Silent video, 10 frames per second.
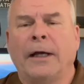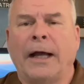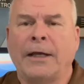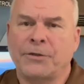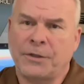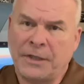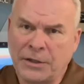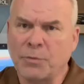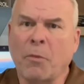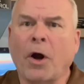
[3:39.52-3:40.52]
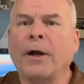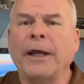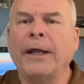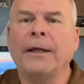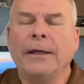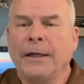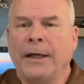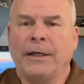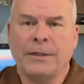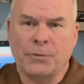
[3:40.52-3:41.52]
as this market
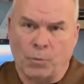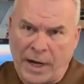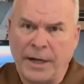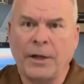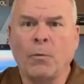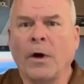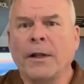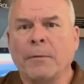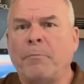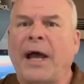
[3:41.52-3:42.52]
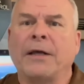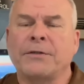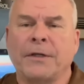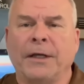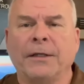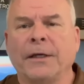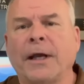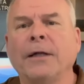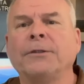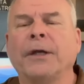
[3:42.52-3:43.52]
is rated one of the best in the
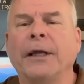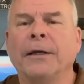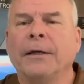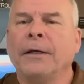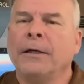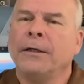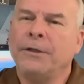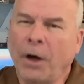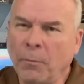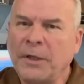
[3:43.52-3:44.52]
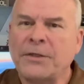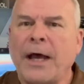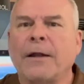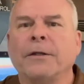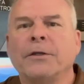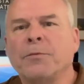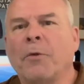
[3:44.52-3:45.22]
country. Don't miss out on this